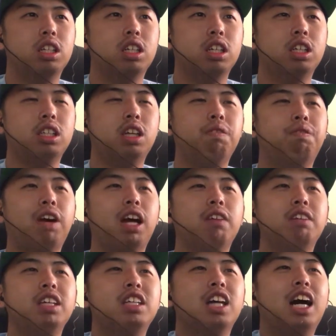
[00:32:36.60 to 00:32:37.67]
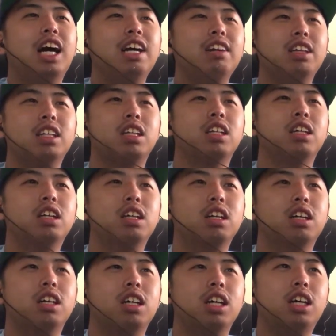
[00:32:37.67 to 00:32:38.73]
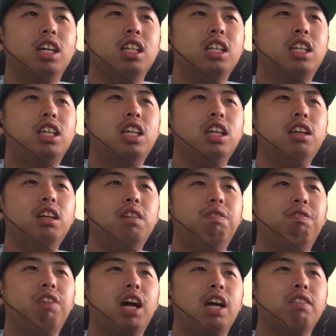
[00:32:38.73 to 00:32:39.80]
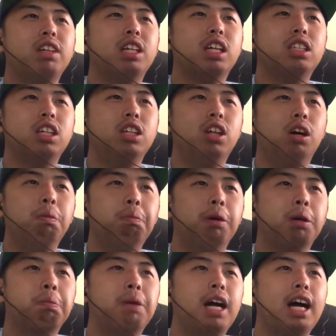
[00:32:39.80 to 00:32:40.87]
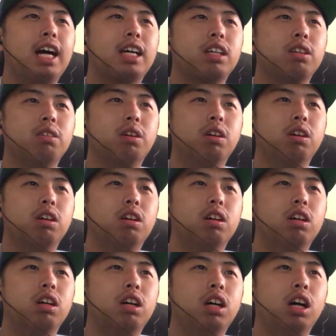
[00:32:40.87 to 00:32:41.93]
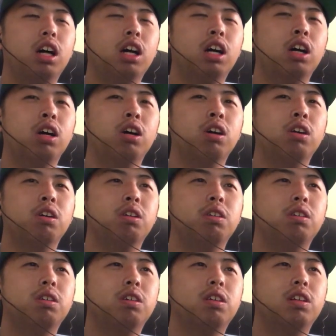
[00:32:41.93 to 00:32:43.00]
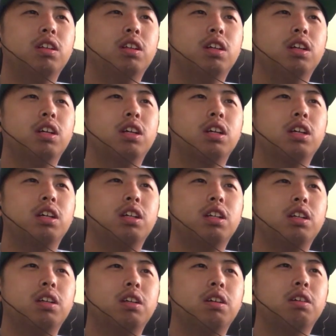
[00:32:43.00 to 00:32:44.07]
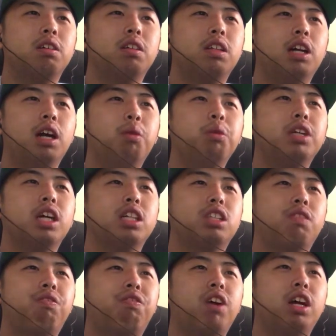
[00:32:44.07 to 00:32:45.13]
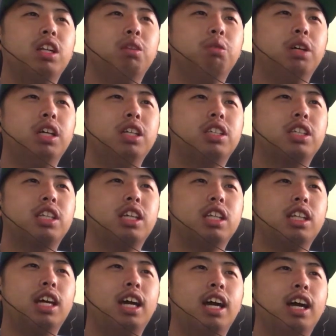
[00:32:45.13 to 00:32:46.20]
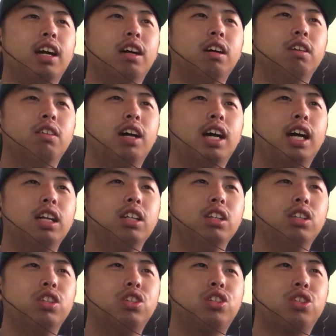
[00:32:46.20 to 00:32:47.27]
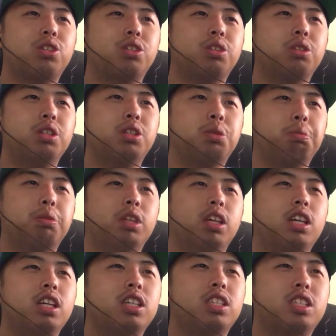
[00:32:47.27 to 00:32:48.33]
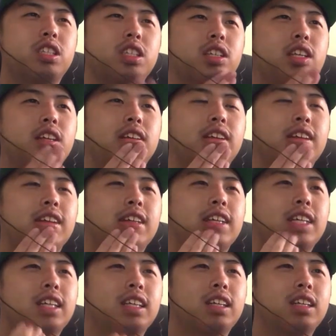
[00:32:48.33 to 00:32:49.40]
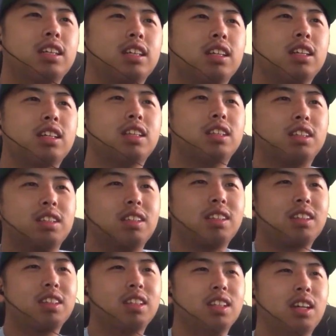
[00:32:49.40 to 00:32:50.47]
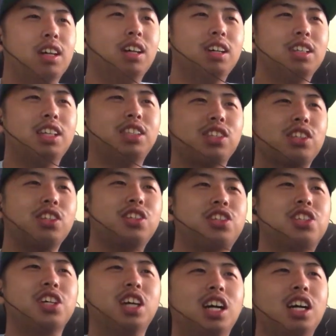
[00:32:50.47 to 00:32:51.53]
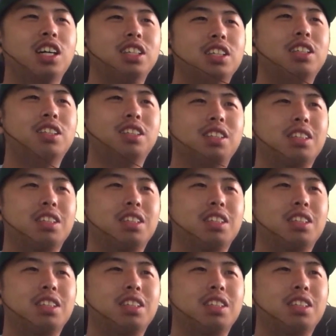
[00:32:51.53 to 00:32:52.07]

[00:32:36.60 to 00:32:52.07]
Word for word: And they finally got it! And he finally got the notebook back! Oh, uh-oh. Now we got to find a way to get the hell out of this place. Don't look back, that bomb is getting on. Oh, that's a good song.